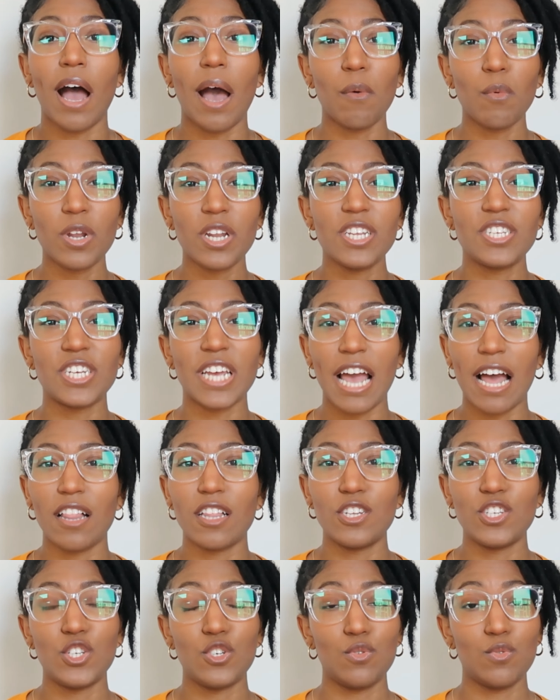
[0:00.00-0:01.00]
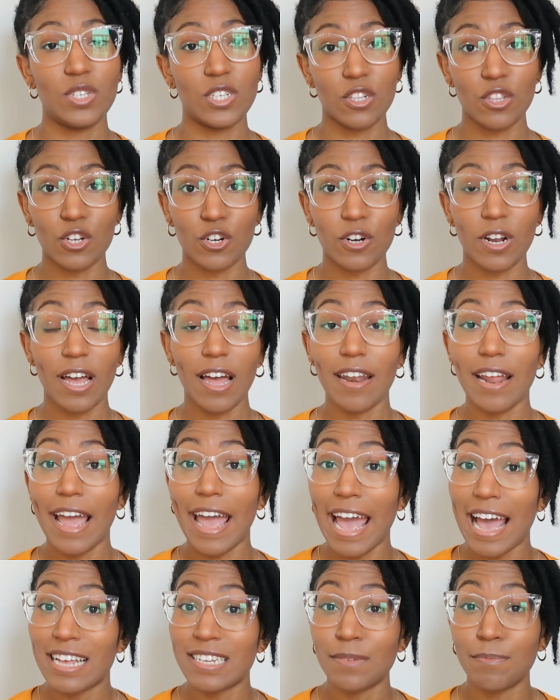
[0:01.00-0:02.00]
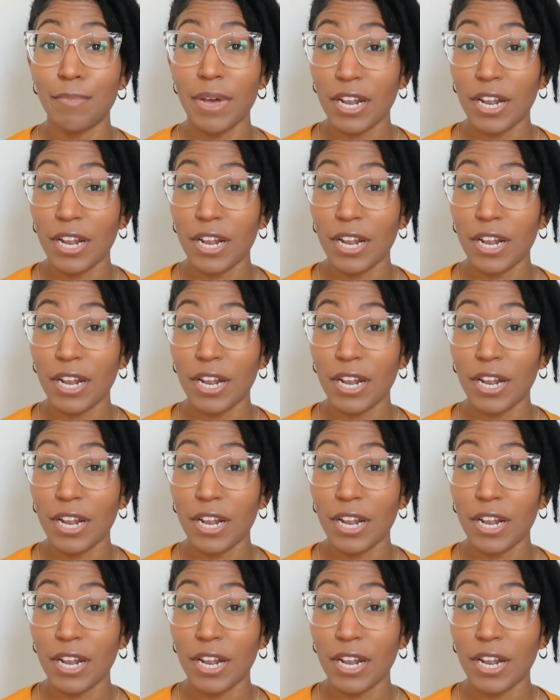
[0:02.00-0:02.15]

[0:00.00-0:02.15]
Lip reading: I want to challenge you to learn how to ask